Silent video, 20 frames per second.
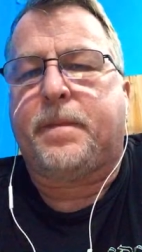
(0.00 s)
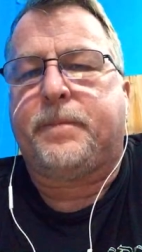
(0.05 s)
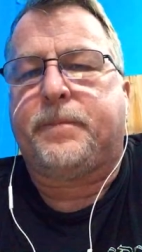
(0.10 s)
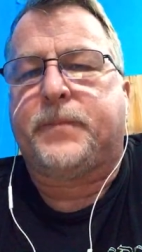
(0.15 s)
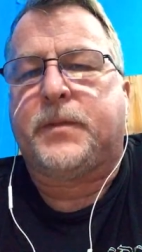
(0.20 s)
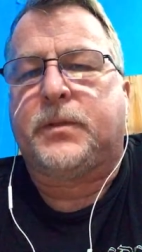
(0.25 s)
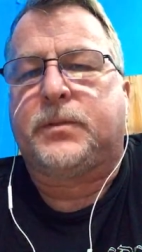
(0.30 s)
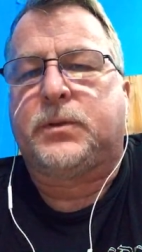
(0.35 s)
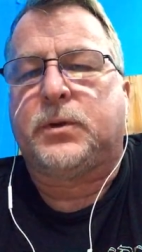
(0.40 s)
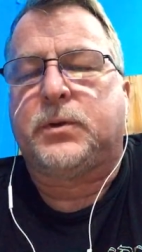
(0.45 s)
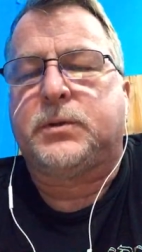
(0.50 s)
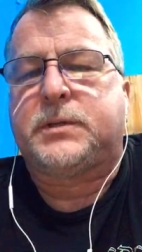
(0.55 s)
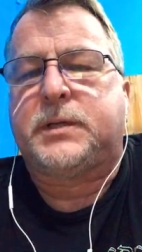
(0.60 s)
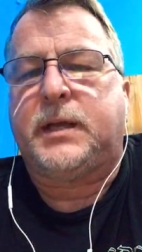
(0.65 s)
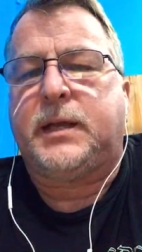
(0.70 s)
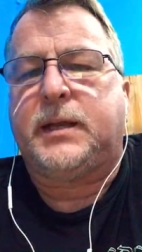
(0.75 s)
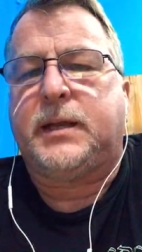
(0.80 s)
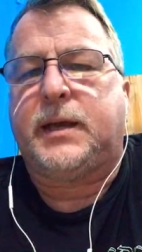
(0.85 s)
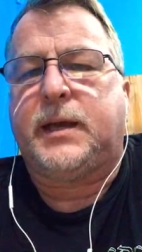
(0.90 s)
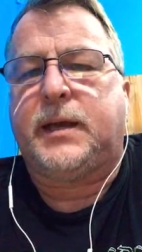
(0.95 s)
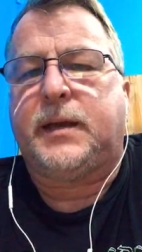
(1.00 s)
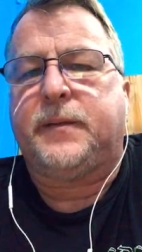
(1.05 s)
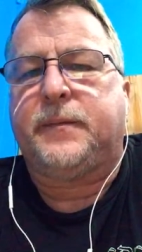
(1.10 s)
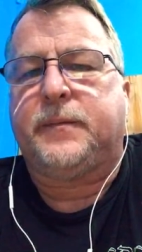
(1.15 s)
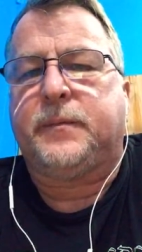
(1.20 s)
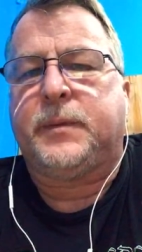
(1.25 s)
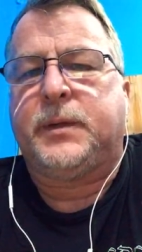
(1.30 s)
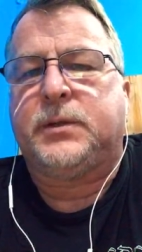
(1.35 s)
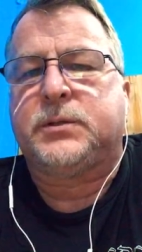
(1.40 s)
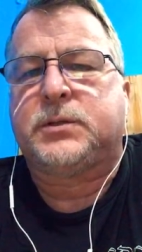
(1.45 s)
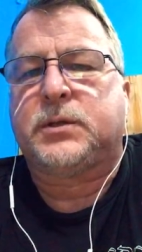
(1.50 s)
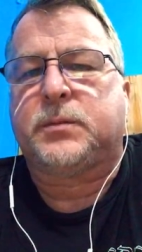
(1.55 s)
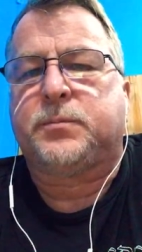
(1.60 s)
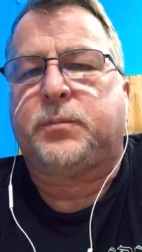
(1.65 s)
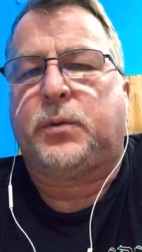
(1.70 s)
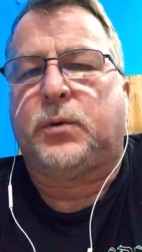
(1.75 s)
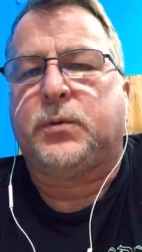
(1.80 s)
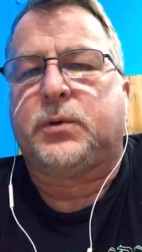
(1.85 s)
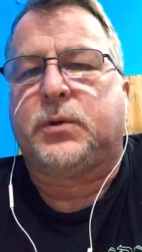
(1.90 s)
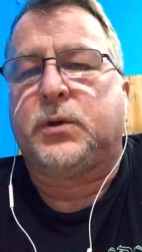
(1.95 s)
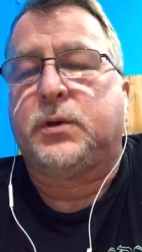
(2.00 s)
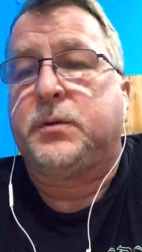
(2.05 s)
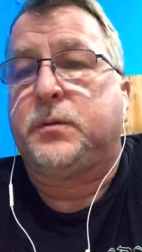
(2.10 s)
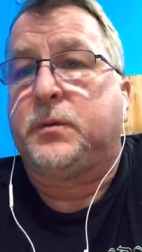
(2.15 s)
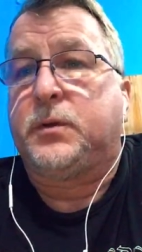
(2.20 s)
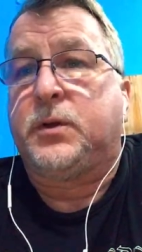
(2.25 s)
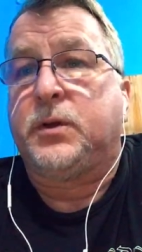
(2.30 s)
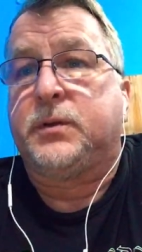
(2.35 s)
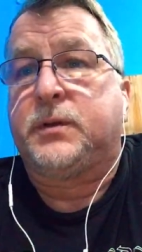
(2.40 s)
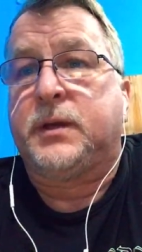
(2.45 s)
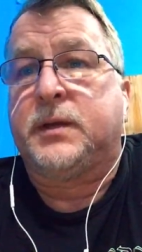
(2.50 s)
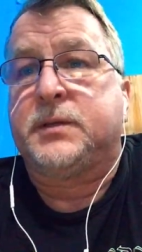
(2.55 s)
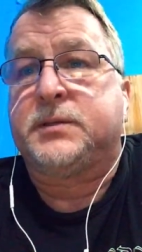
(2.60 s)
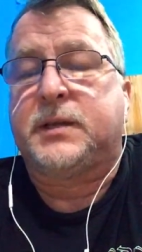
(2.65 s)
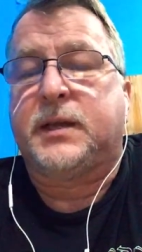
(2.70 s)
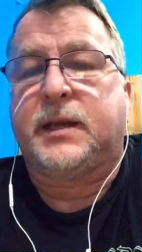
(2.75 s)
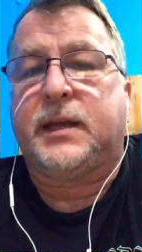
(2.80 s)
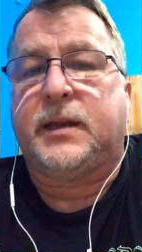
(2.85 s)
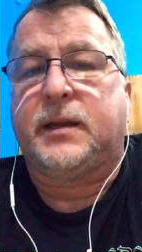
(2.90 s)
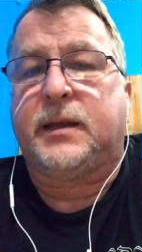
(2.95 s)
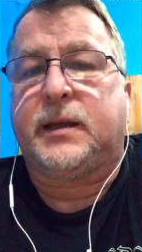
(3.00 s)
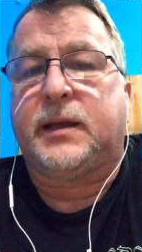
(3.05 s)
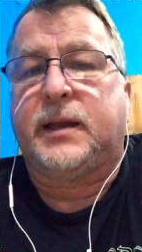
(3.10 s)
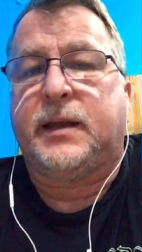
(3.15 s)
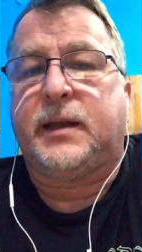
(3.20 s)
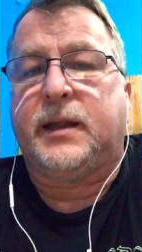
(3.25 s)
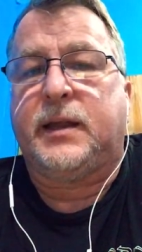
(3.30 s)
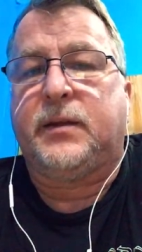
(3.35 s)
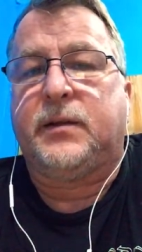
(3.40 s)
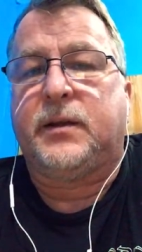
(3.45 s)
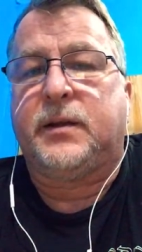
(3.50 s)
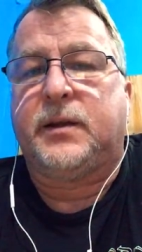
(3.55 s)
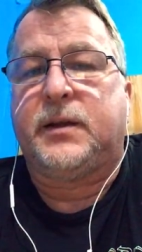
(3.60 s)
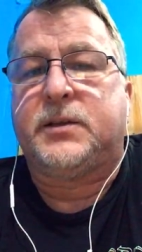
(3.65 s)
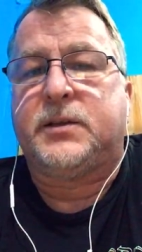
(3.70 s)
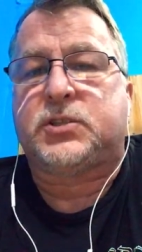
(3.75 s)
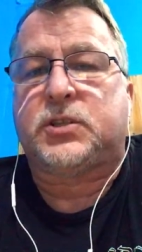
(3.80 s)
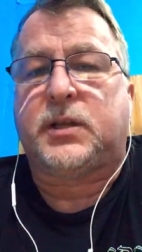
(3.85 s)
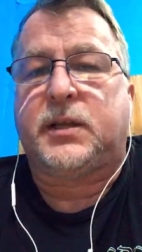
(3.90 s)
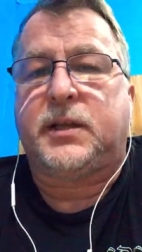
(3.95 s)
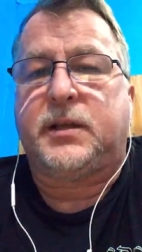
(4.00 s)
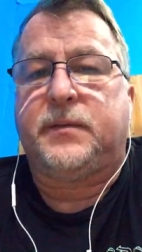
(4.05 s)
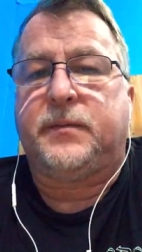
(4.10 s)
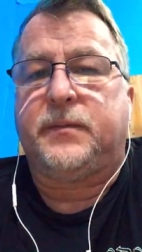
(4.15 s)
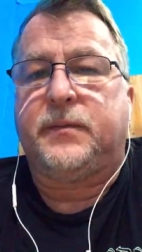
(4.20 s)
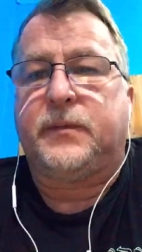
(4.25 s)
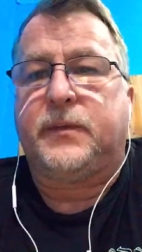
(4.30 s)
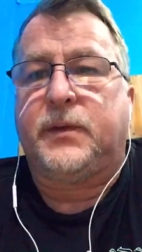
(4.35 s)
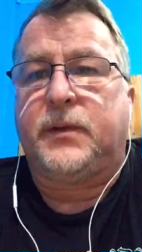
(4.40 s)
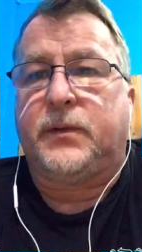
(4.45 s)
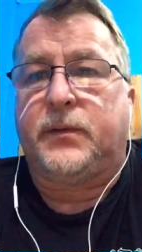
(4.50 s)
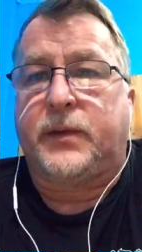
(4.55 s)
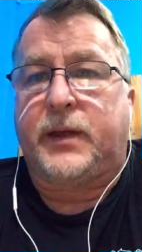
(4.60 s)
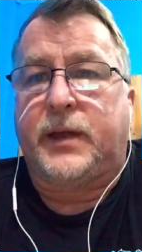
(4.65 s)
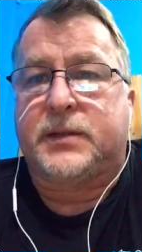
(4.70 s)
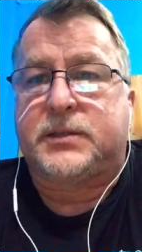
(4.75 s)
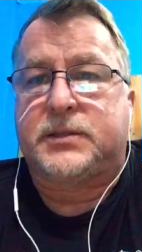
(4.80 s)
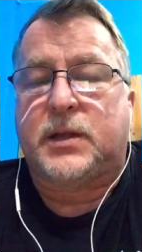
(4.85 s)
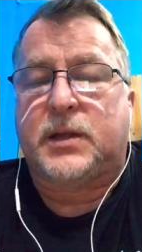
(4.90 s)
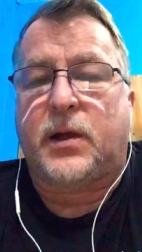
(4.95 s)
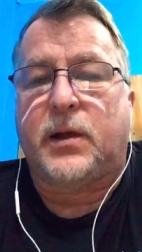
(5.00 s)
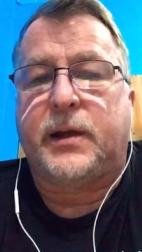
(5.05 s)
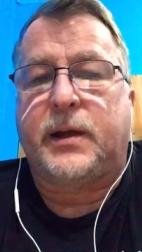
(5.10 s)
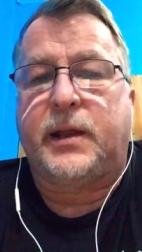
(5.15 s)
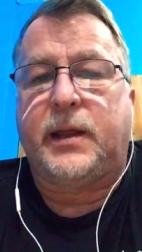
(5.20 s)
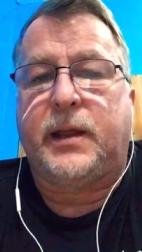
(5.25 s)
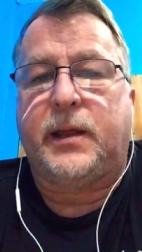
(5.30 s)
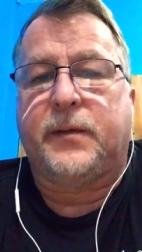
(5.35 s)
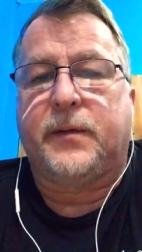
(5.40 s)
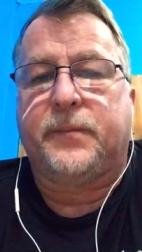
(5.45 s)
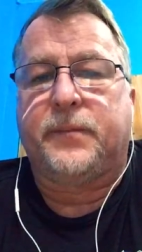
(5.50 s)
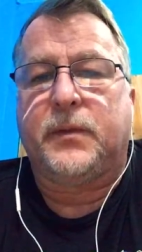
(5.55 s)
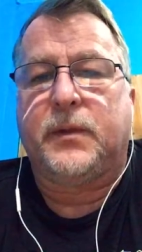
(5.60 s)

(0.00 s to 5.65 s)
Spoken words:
the 13A. I mean, those are both good things to get in here and initially, get started here.